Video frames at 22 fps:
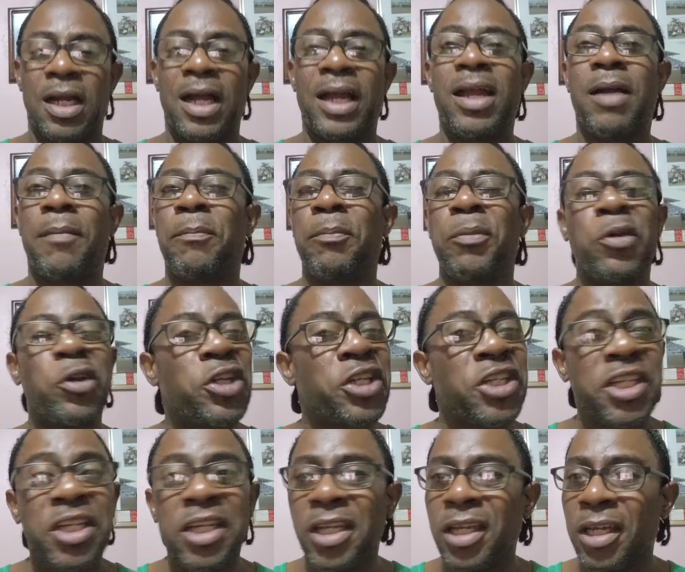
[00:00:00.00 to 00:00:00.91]
I
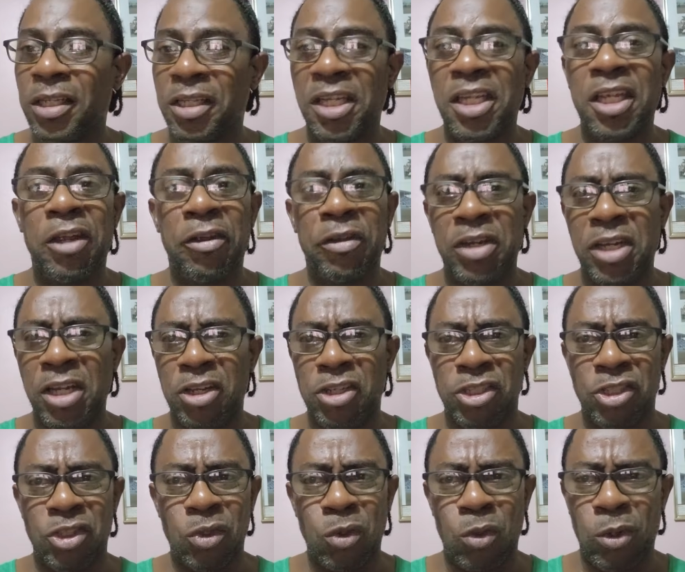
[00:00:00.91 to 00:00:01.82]
appreciate hearing your
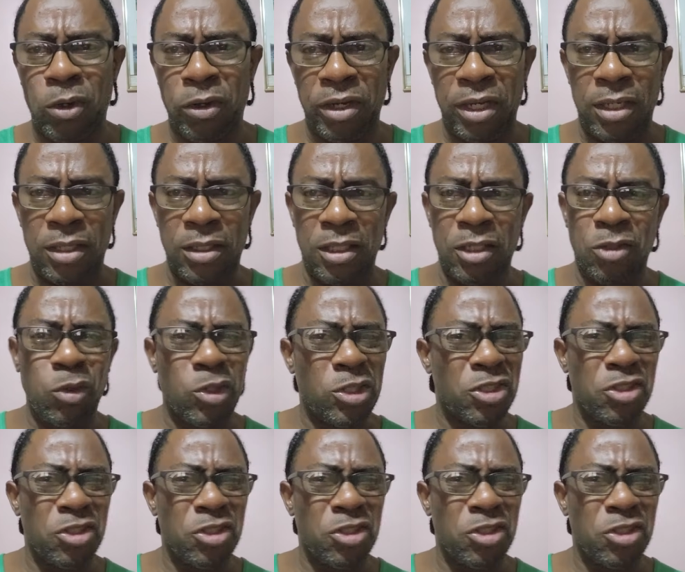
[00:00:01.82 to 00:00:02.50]
story. It was